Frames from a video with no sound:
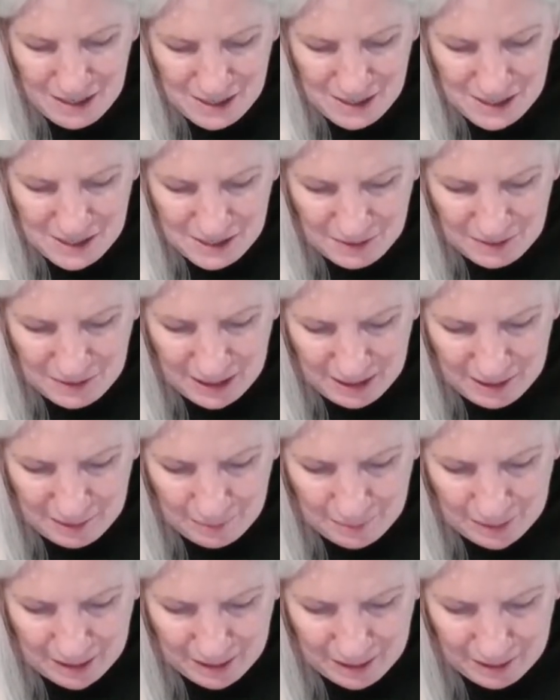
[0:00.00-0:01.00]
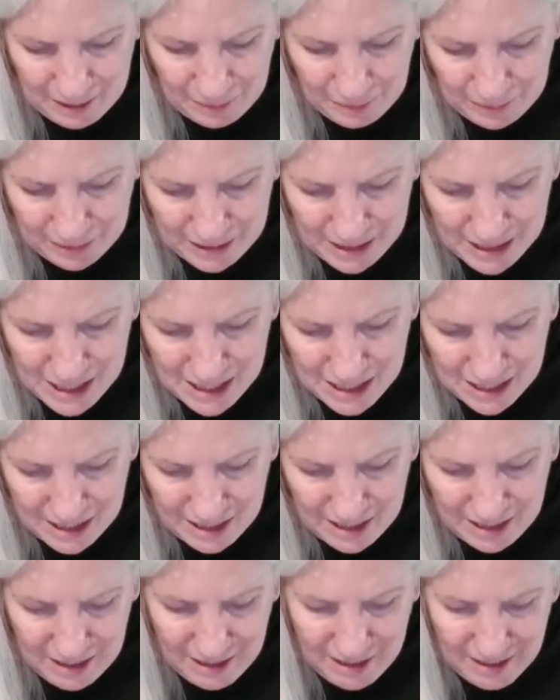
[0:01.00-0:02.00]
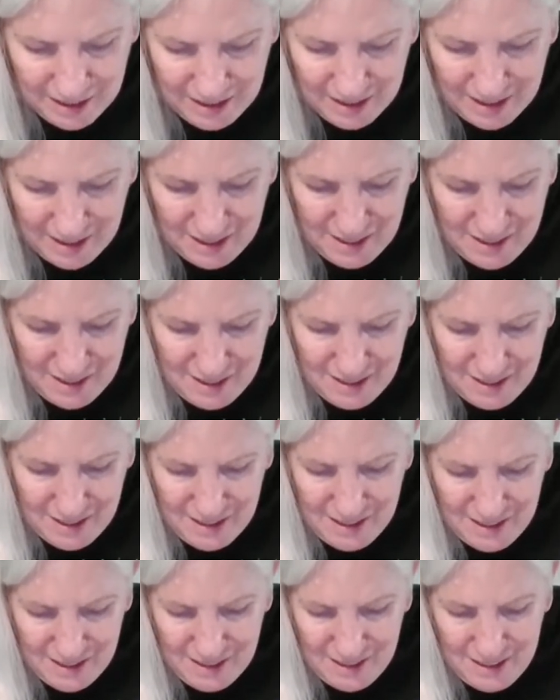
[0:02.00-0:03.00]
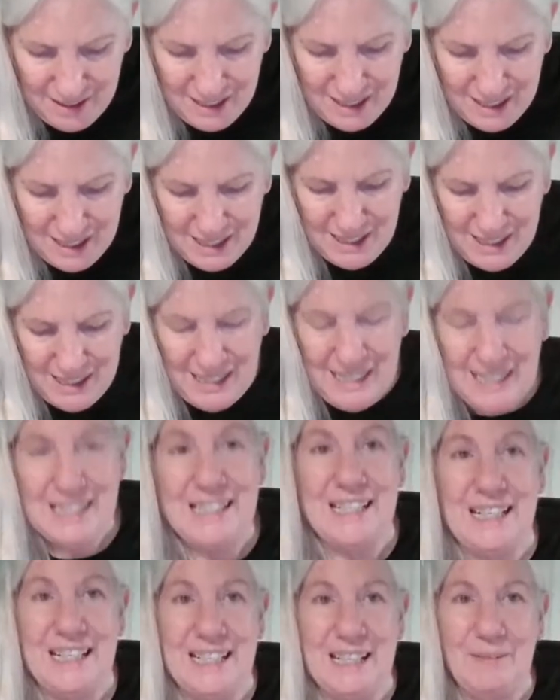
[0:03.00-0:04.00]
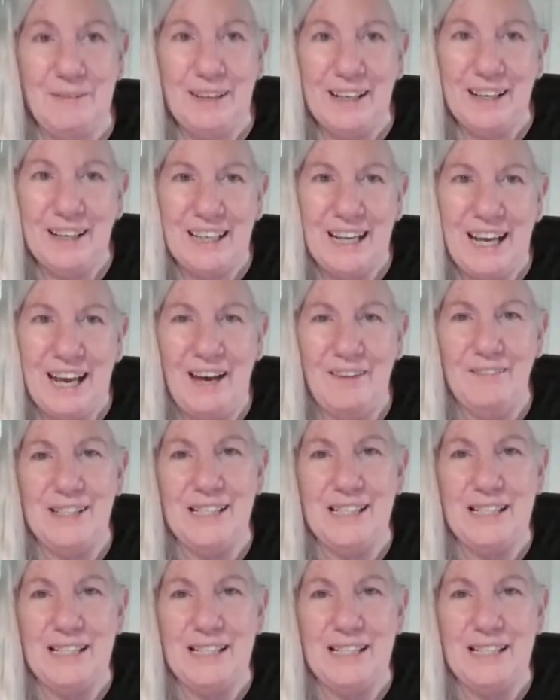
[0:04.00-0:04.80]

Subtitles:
so then my little one, she says, "TT, we're going to have a